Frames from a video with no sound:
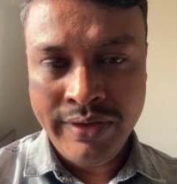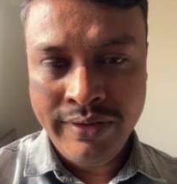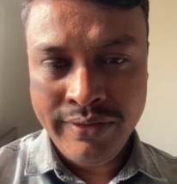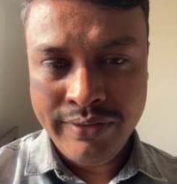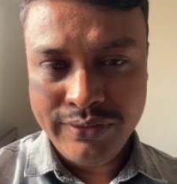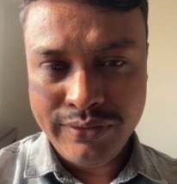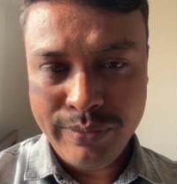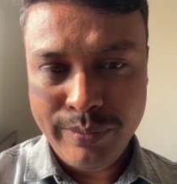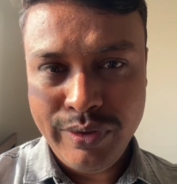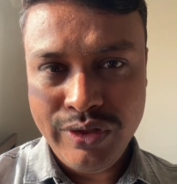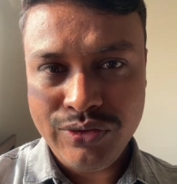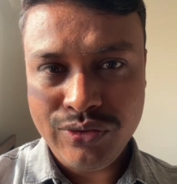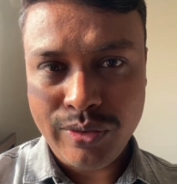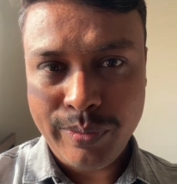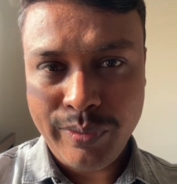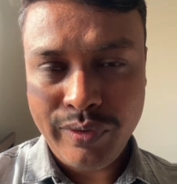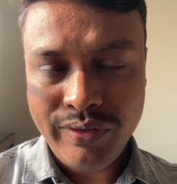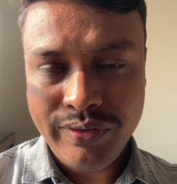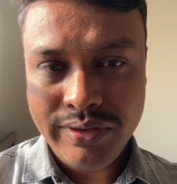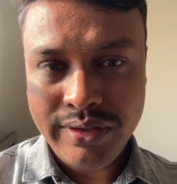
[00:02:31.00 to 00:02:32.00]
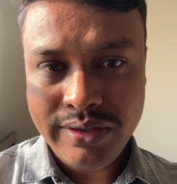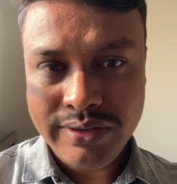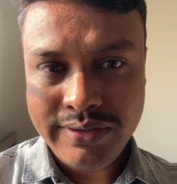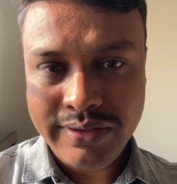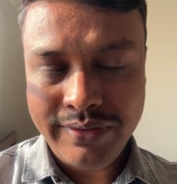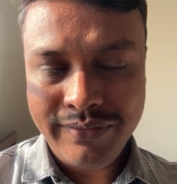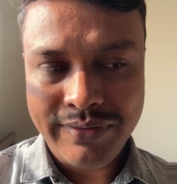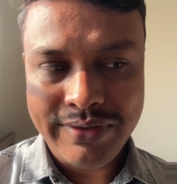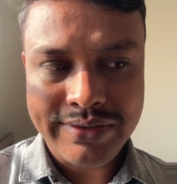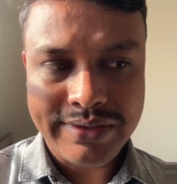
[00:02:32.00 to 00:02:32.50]
So based upon the
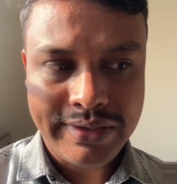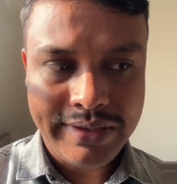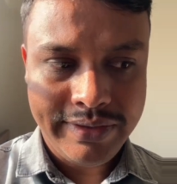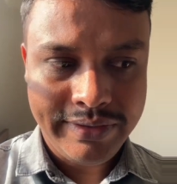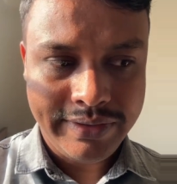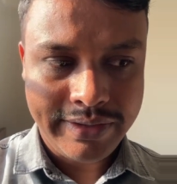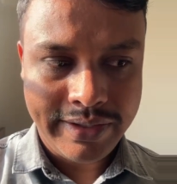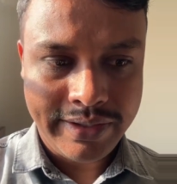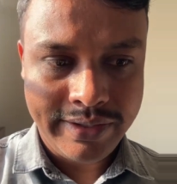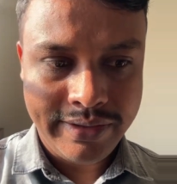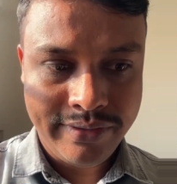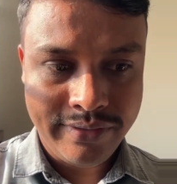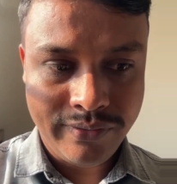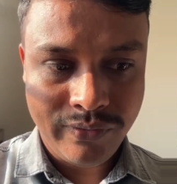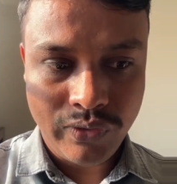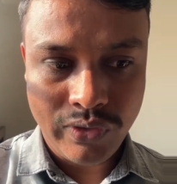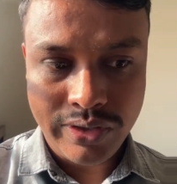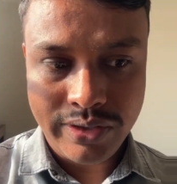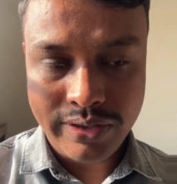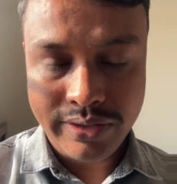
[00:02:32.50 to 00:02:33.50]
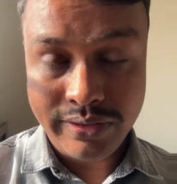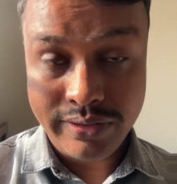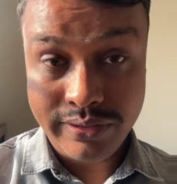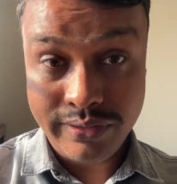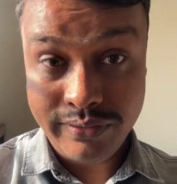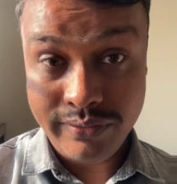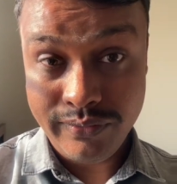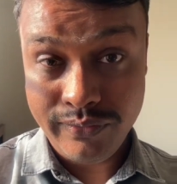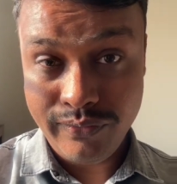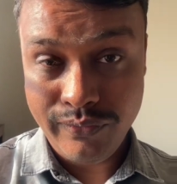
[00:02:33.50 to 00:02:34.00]
sequence length and what are
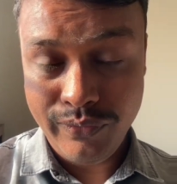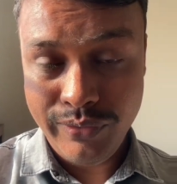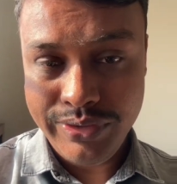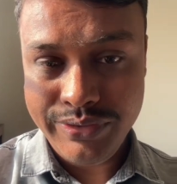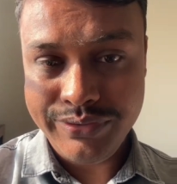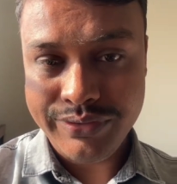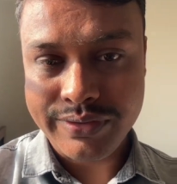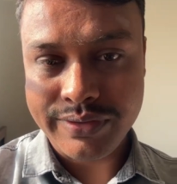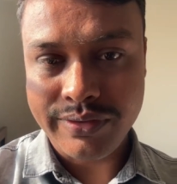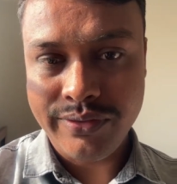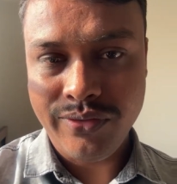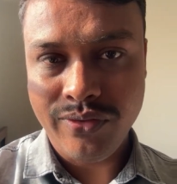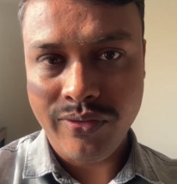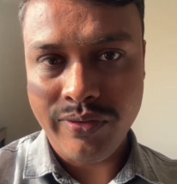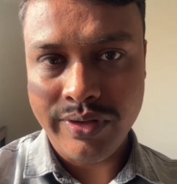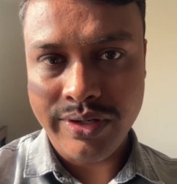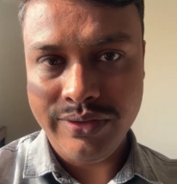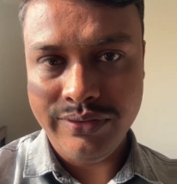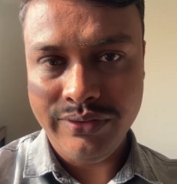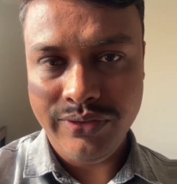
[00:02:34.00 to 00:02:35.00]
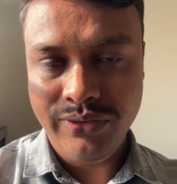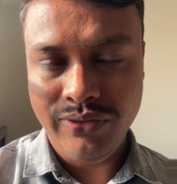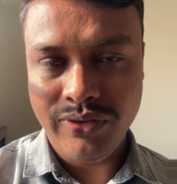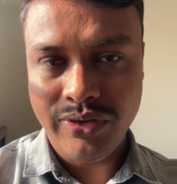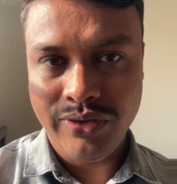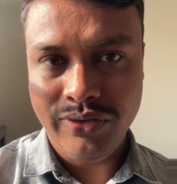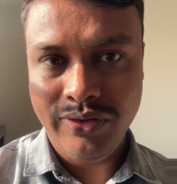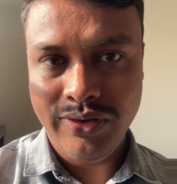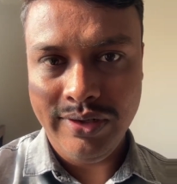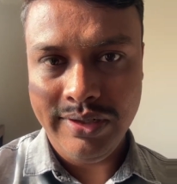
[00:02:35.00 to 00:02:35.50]
which tokenizer you are
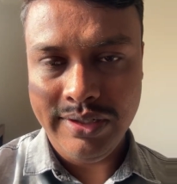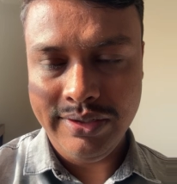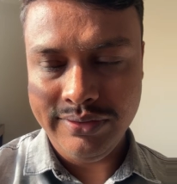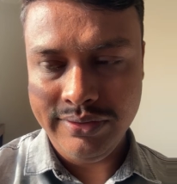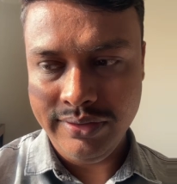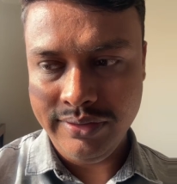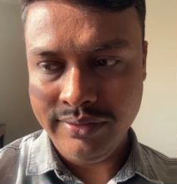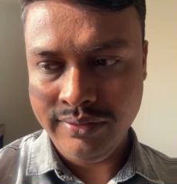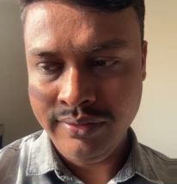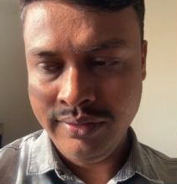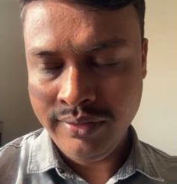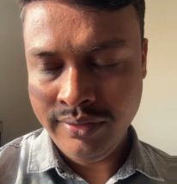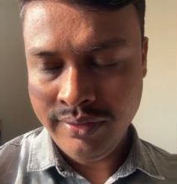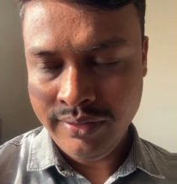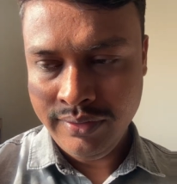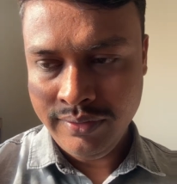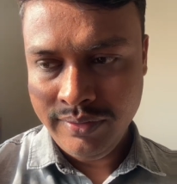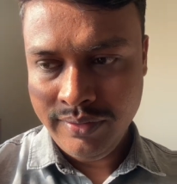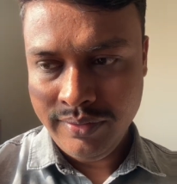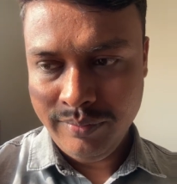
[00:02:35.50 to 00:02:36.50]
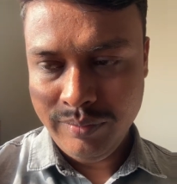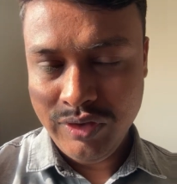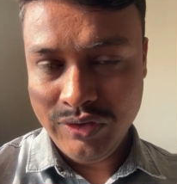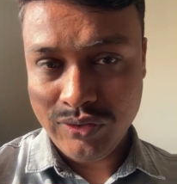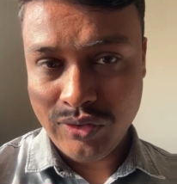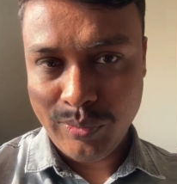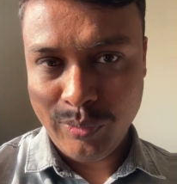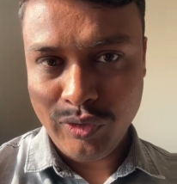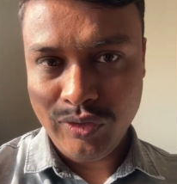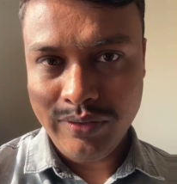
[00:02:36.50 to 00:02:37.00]
utilizing, based
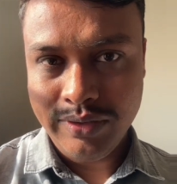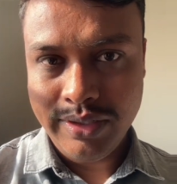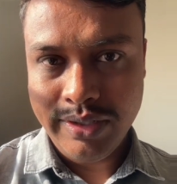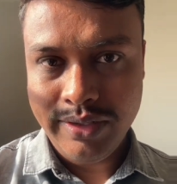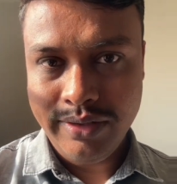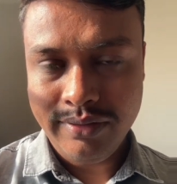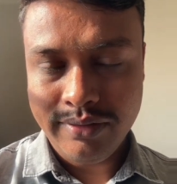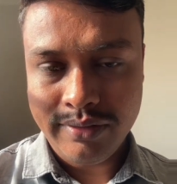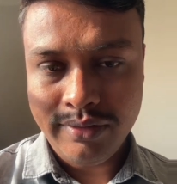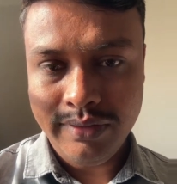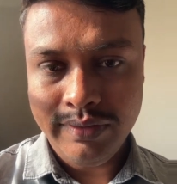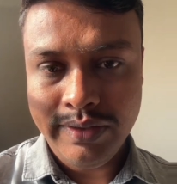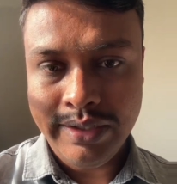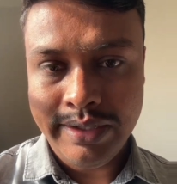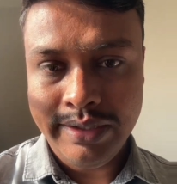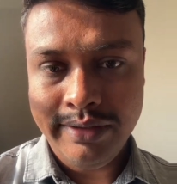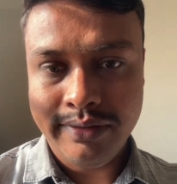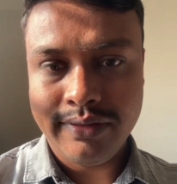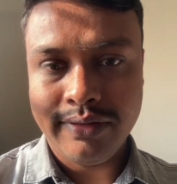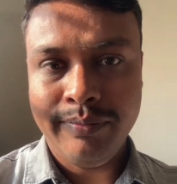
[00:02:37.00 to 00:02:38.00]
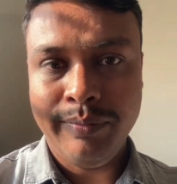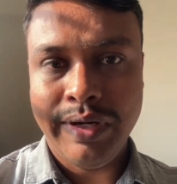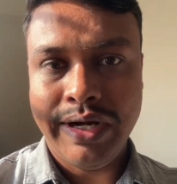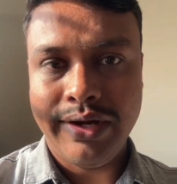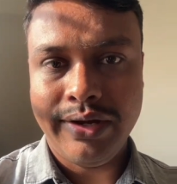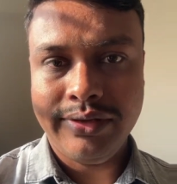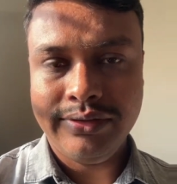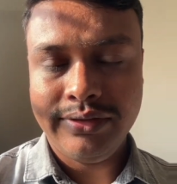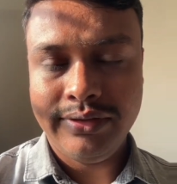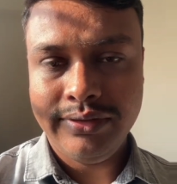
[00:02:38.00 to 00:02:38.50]
upon that
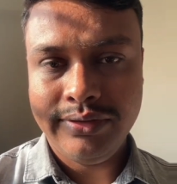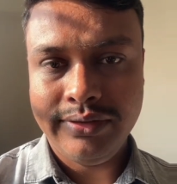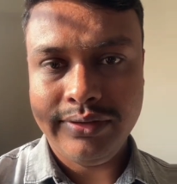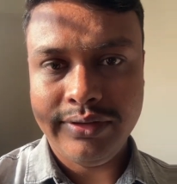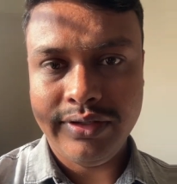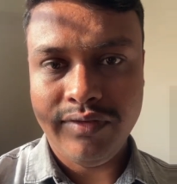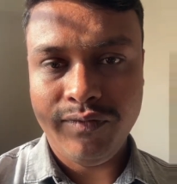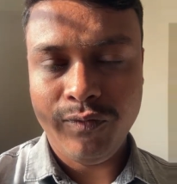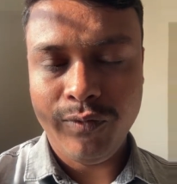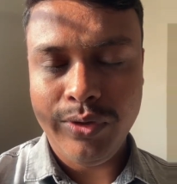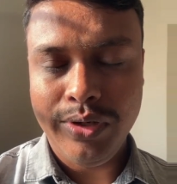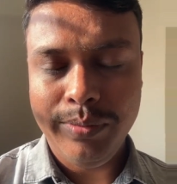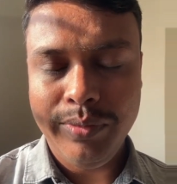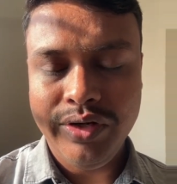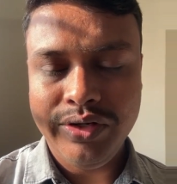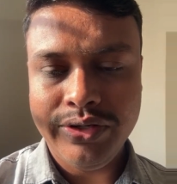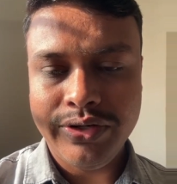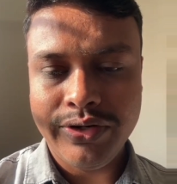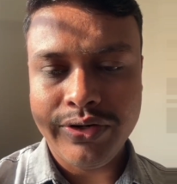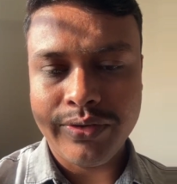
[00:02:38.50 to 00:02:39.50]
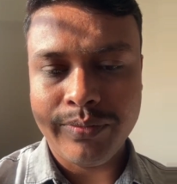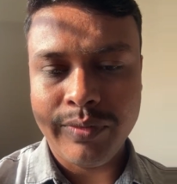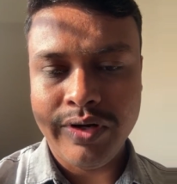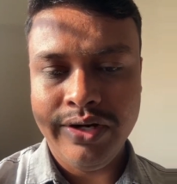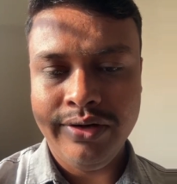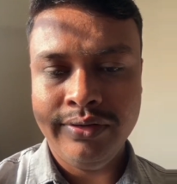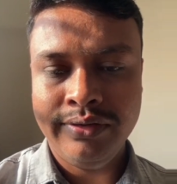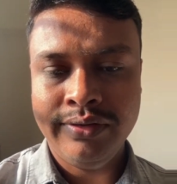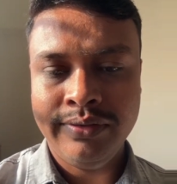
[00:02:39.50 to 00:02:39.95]
matrices shape will be determined.